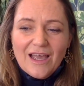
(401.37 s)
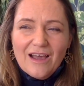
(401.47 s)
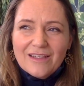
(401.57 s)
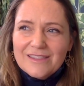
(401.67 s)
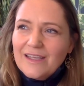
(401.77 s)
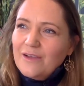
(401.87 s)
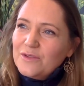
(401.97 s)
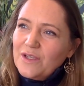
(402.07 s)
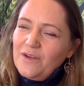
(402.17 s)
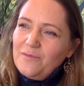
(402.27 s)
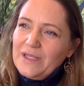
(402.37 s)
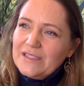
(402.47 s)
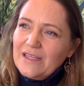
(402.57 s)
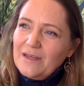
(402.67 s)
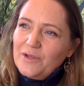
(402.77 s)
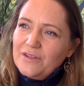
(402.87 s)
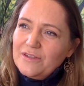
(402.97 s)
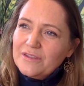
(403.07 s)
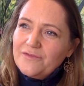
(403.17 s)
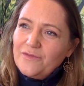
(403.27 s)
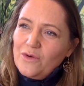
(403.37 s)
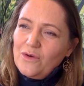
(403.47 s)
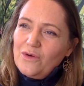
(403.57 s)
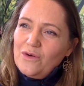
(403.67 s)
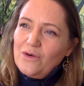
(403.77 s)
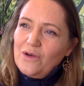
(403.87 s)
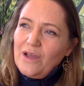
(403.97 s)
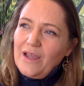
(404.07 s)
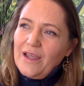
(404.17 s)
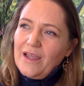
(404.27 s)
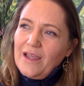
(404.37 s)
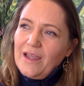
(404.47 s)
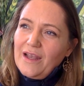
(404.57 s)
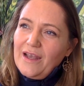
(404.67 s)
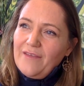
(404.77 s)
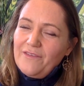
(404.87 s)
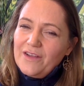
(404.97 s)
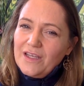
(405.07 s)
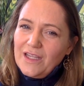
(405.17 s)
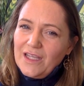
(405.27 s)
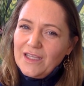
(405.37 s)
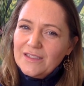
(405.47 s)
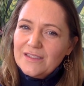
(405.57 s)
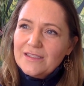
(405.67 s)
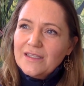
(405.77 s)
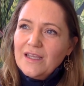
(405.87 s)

I'd say, so I've been a celebrant for 11 years